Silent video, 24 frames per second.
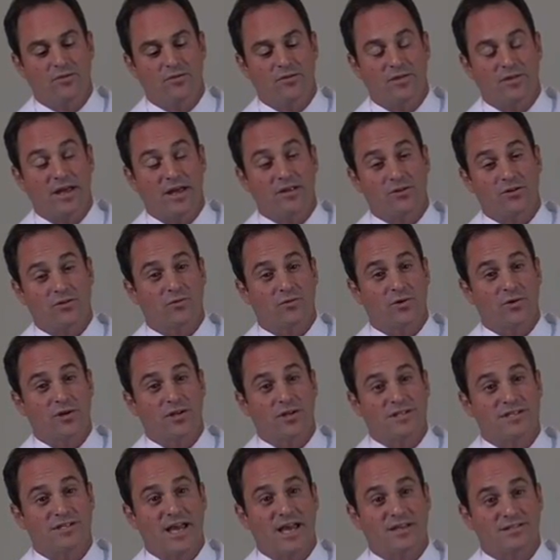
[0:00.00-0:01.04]
that you're
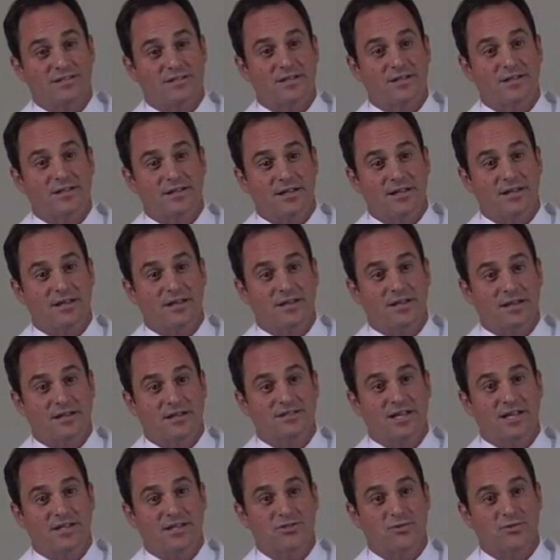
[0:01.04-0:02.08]
really testing the
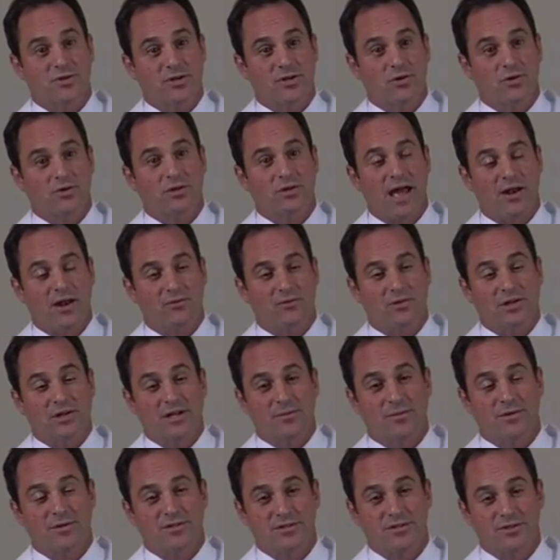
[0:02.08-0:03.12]
accessory collateral
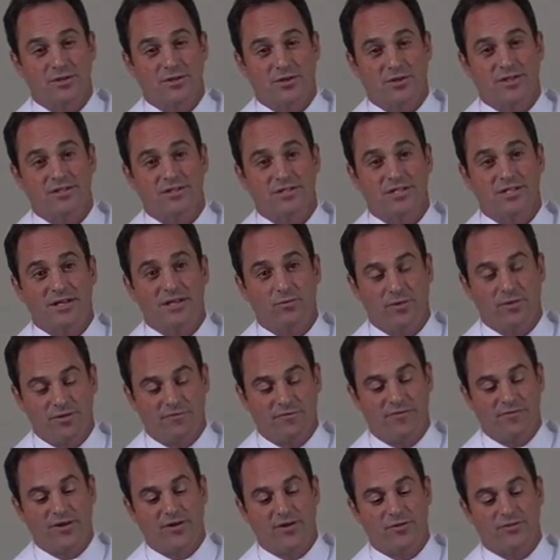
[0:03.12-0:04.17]
ligaments. And you can see when the
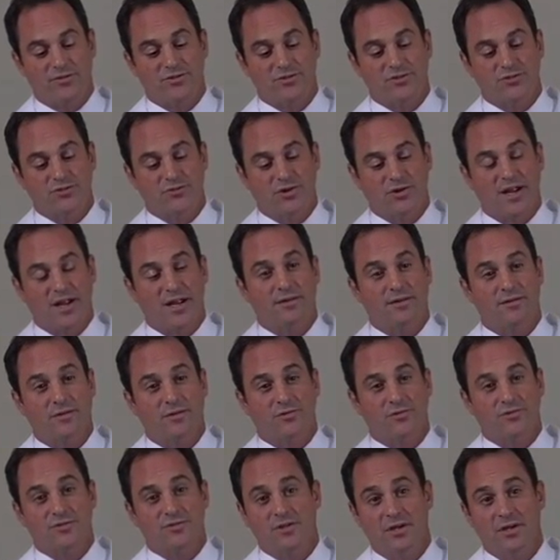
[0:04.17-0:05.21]
finger is straight,
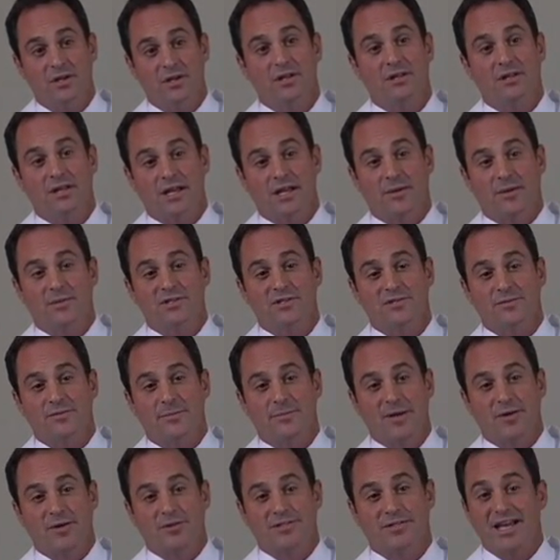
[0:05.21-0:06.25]
those ligaments
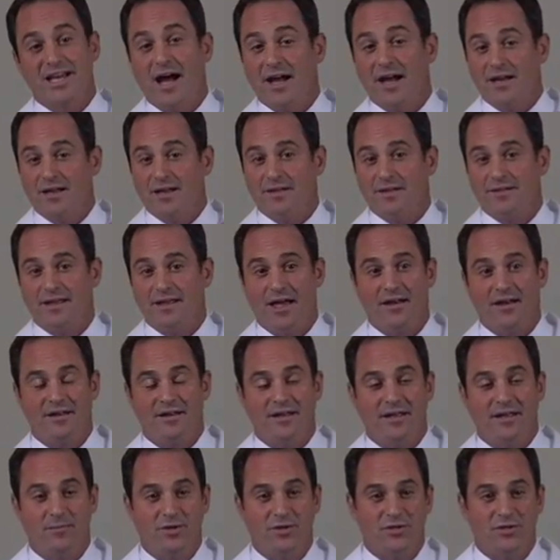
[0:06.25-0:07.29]
appear tight on that
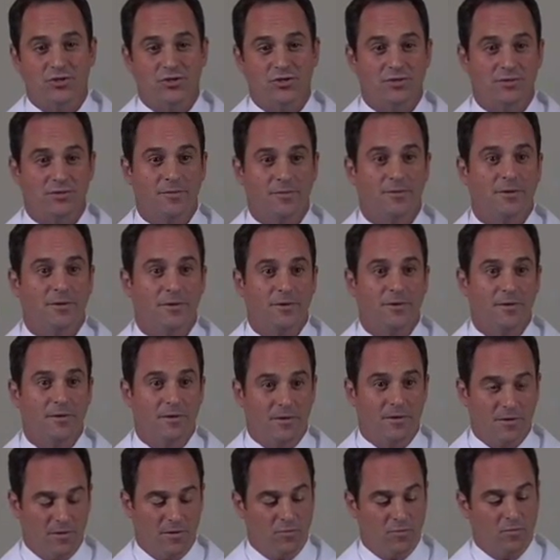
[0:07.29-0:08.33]
image.
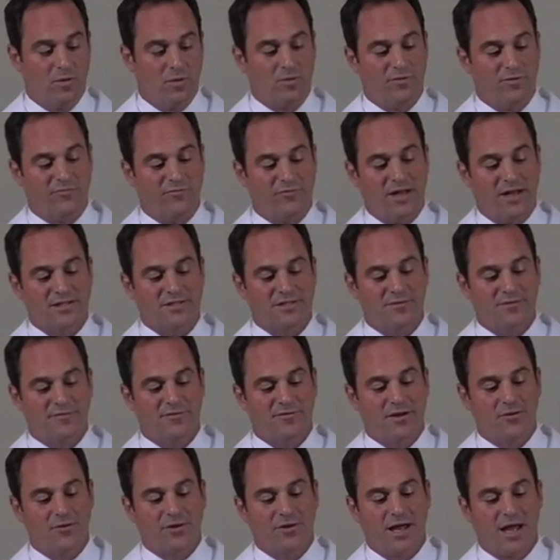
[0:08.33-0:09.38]
When we flex the
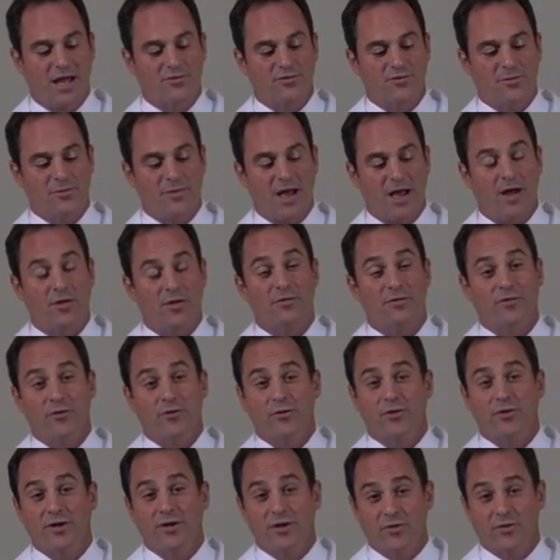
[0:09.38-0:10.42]
finger down to about
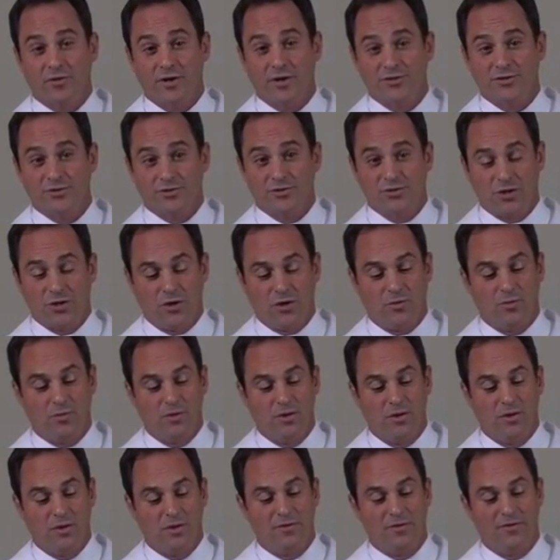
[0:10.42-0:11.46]
30 degrees or so,
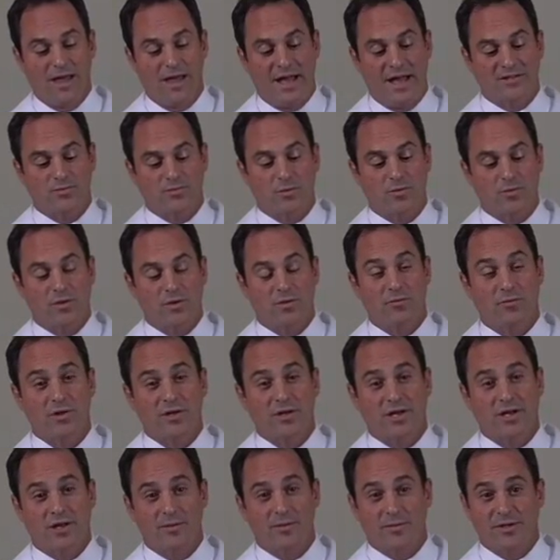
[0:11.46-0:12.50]
that's when we're
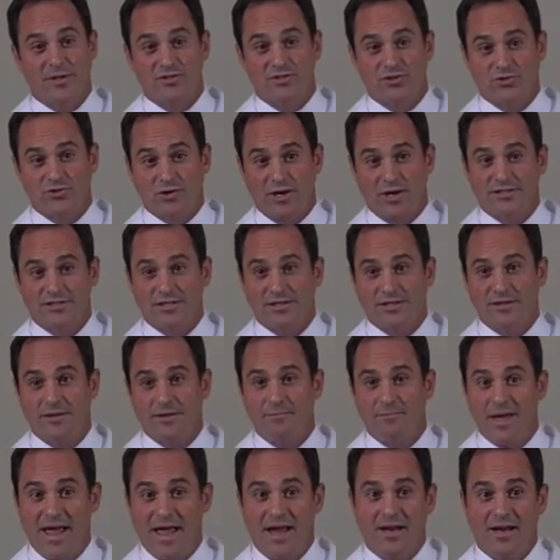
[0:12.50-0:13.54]
really going to be stressing the
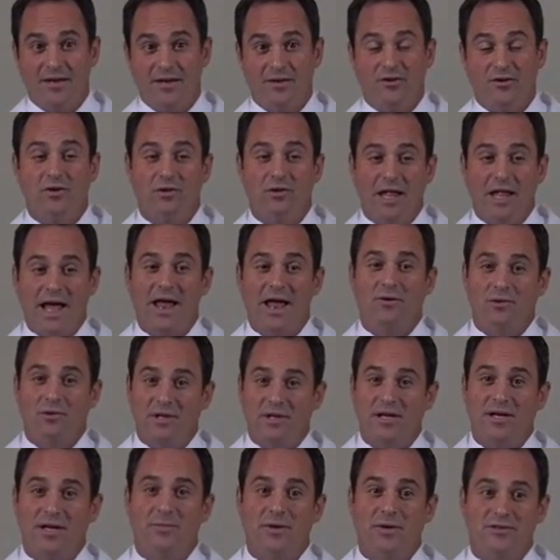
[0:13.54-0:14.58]
main collateral
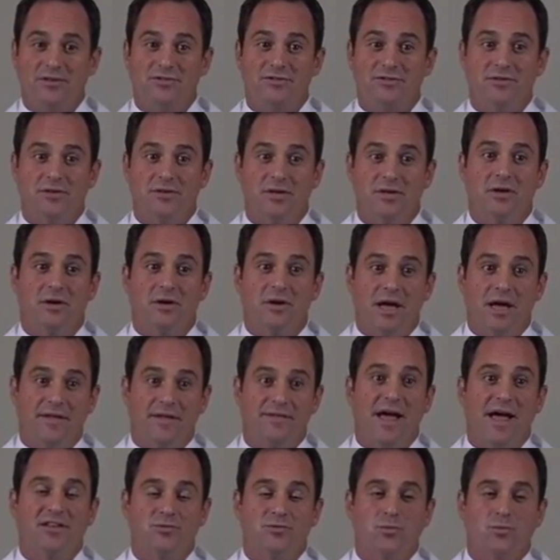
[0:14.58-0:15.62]
ligaments.
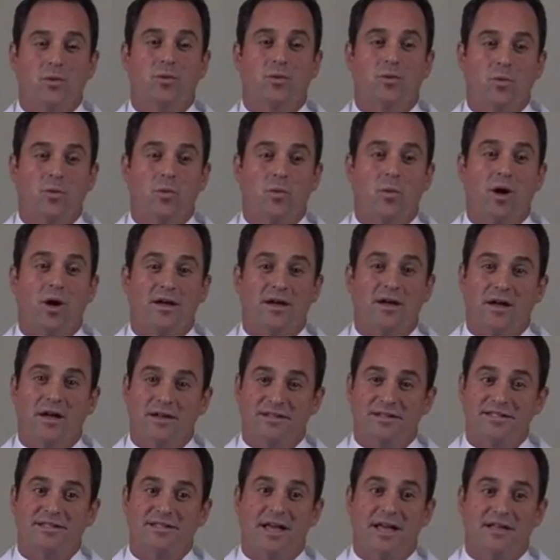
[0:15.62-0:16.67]
And that's where we want to
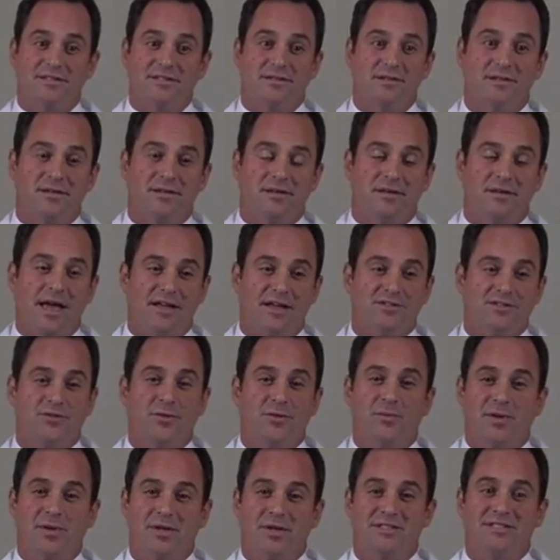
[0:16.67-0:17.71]
assess, has there
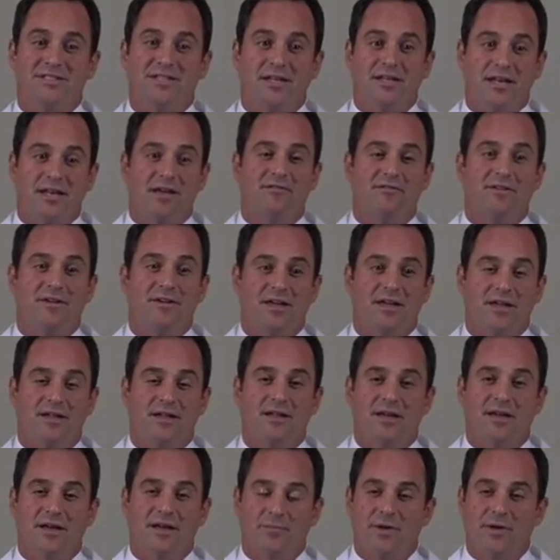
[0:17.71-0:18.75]
been a significant
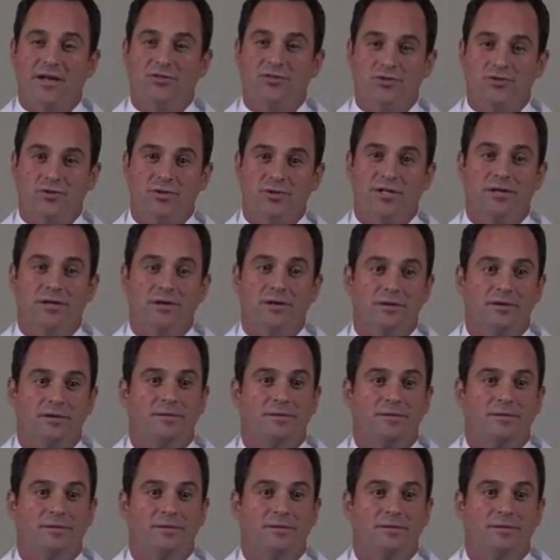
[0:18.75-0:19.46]
ligament injury?